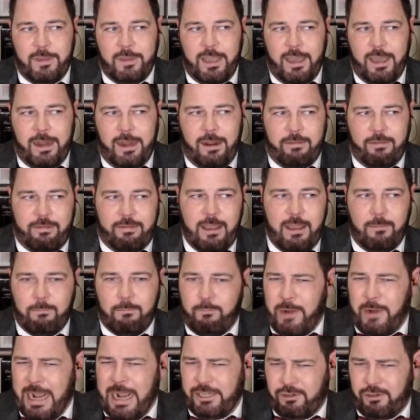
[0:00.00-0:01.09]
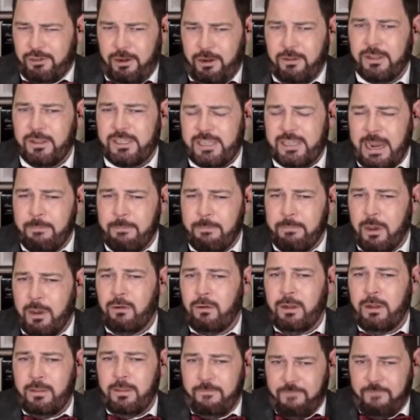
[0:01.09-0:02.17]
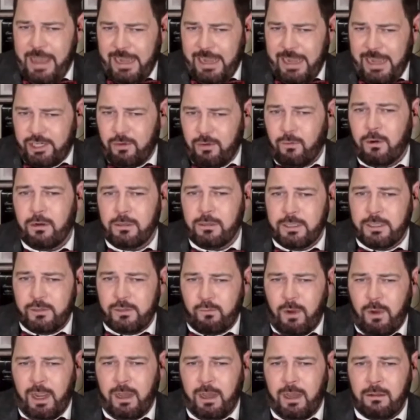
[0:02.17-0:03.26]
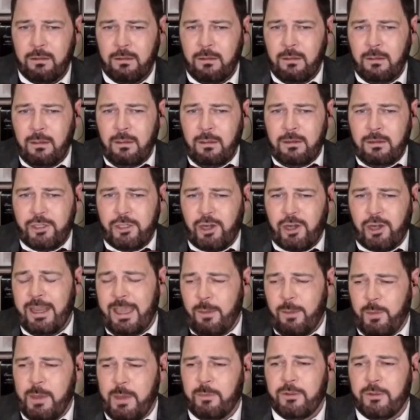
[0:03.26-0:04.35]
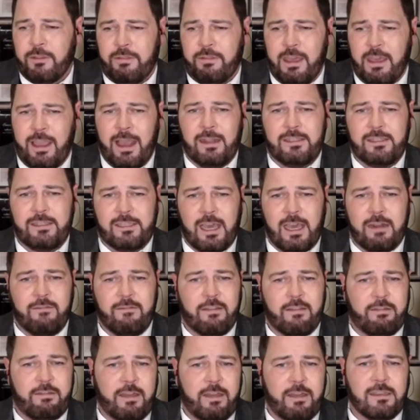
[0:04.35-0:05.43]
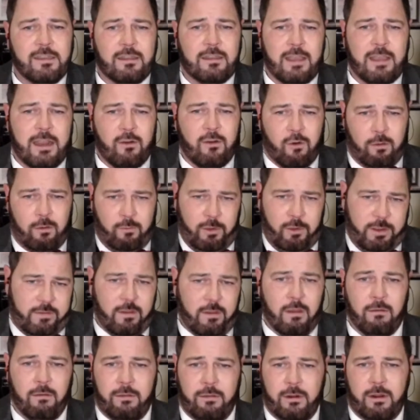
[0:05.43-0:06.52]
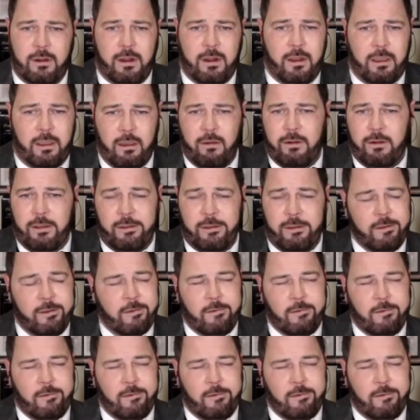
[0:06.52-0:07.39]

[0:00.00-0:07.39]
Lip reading: I think, Patrick, you're in the same boat in the fashion world as well, trying to get people to think outside of the things that they normally do. They're going to go to,